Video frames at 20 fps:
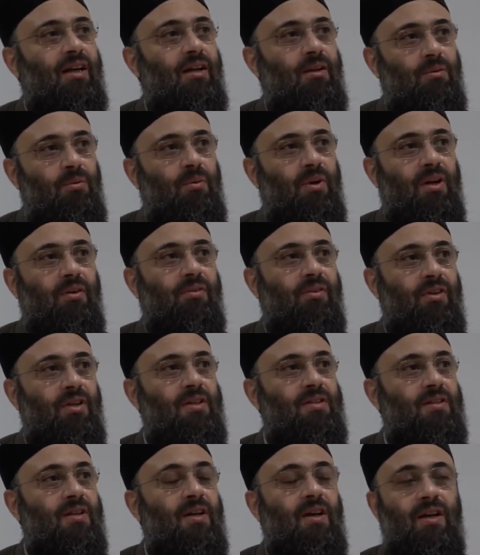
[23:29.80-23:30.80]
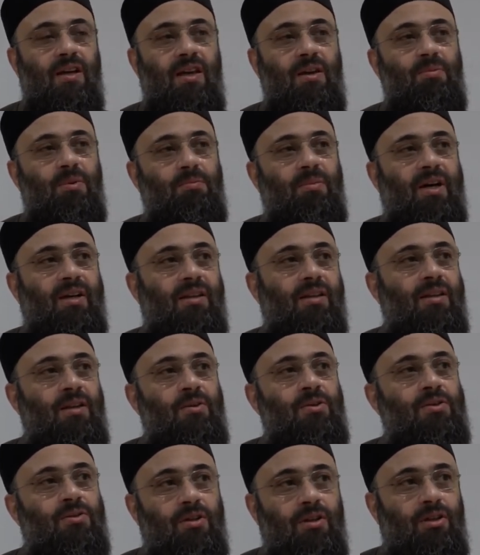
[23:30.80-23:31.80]
one of the things, keep in mind that he
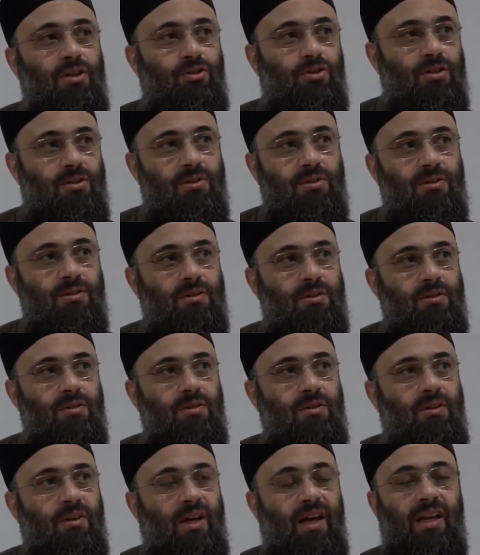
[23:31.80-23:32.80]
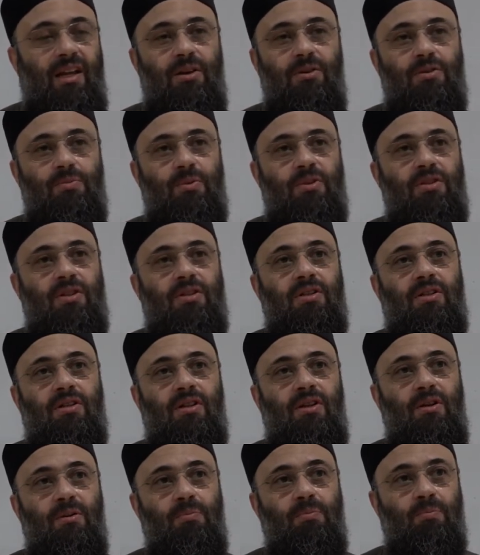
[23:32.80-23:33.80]
was religious, and he was
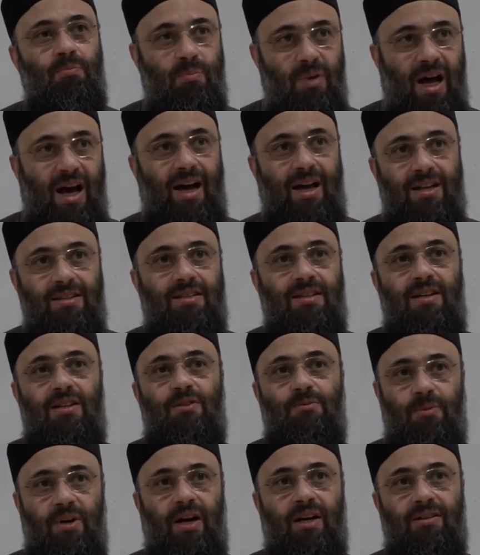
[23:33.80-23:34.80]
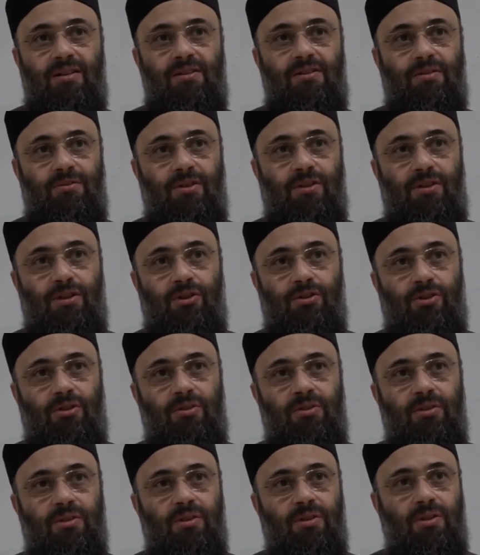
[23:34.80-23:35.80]
particularly pious in his practice of
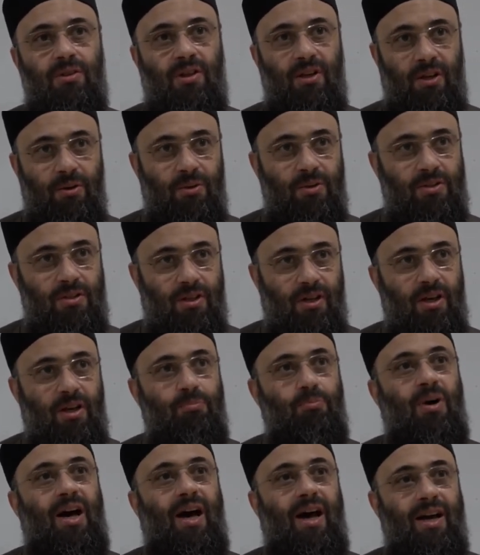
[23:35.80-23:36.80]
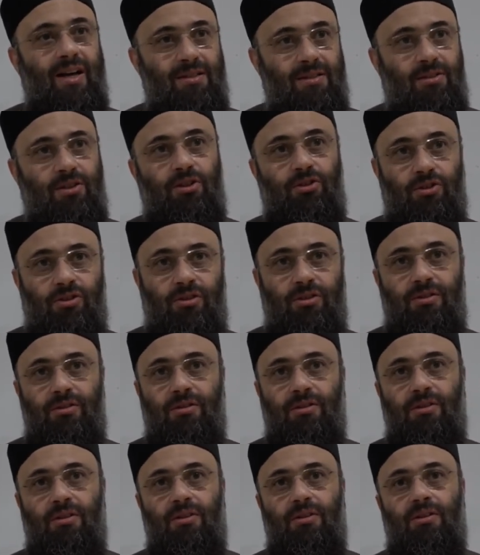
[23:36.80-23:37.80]
religion. He was a pious Christian,
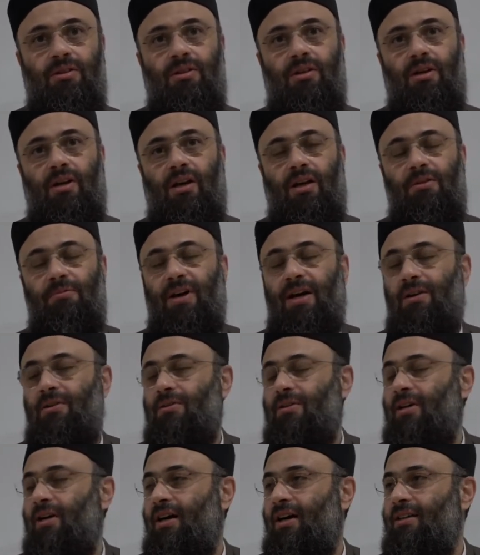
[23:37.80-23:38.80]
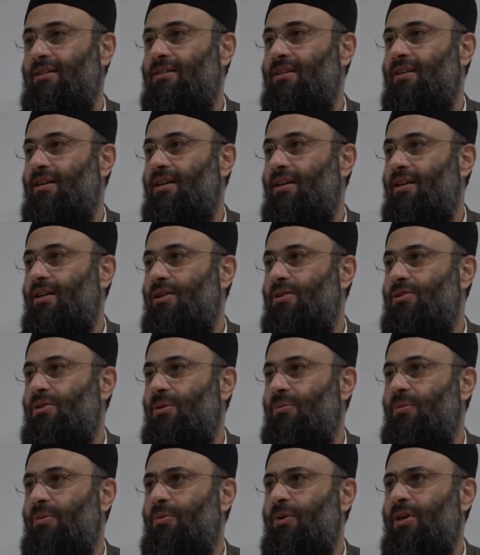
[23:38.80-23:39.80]
Immanuel Kant.
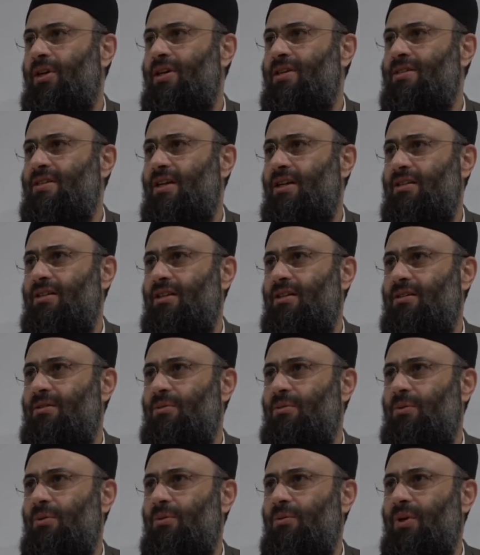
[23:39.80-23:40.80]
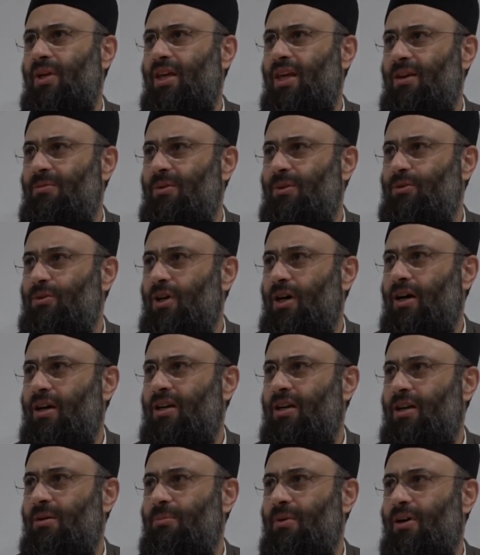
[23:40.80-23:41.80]
So he said that we keep on
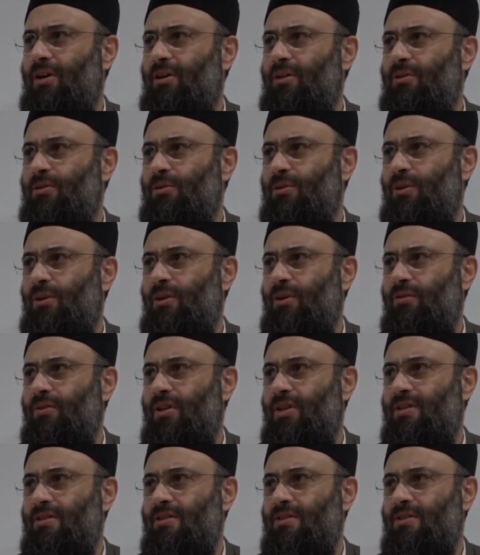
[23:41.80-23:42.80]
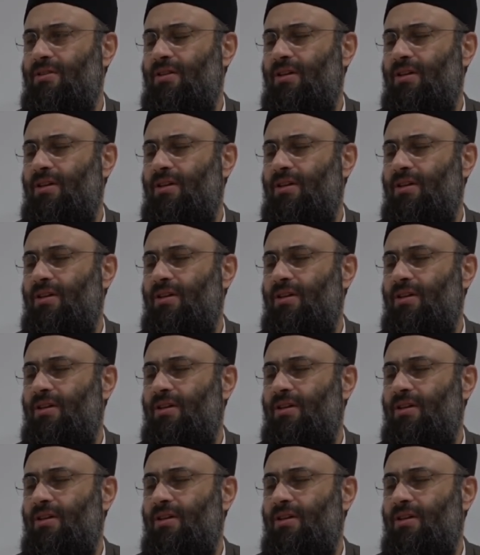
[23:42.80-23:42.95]
talking about all of this.